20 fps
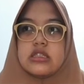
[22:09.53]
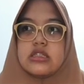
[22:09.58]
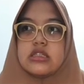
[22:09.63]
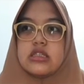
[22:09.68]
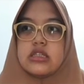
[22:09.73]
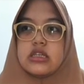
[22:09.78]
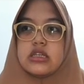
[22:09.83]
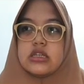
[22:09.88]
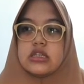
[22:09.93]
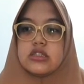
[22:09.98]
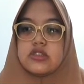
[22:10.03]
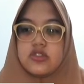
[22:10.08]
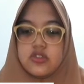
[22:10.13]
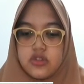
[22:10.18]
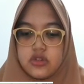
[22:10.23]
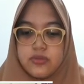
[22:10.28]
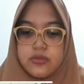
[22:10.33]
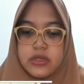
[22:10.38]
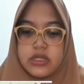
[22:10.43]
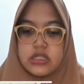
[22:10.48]
the
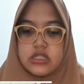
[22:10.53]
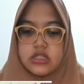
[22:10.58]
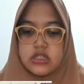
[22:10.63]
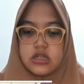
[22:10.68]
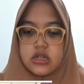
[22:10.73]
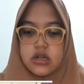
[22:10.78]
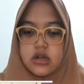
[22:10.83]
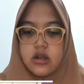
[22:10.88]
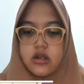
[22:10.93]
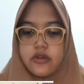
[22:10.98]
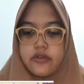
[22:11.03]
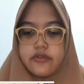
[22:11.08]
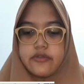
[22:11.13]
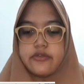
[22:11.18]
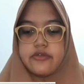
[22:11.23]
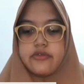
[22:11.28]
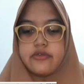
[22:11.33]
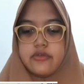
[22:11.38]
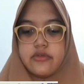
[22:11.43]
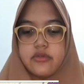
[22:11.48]
true picture
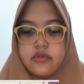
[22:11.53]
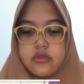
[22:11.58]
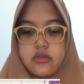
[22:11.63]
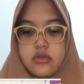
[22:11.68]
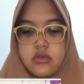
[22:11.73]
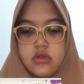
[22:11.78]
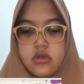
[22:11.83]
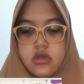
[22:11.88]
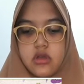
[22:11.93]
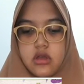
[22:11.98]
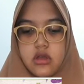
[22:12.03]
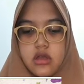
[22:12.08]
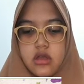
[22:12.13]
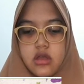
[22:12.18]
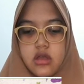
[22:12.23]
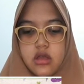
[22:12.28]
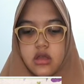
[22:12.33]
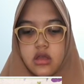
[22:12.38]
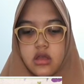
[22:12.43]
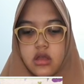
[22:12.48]
of
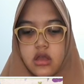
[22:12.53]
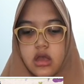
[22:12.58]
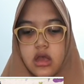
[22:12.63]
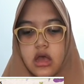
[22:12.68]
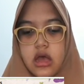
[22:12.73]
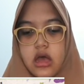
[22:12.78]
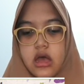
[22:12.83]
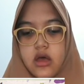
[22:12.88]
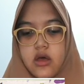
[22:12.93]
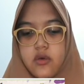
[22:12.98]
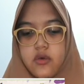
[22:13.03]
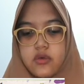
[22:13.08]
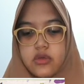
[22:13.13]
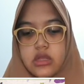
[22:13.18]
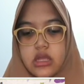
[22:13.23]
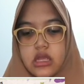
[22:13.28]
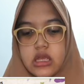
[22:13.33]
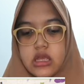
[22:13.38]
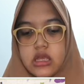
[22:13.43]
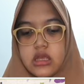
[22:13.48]
how
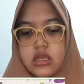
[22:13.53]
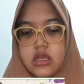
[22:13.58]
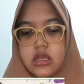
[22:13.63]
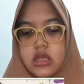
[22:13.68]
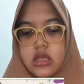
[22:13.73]
they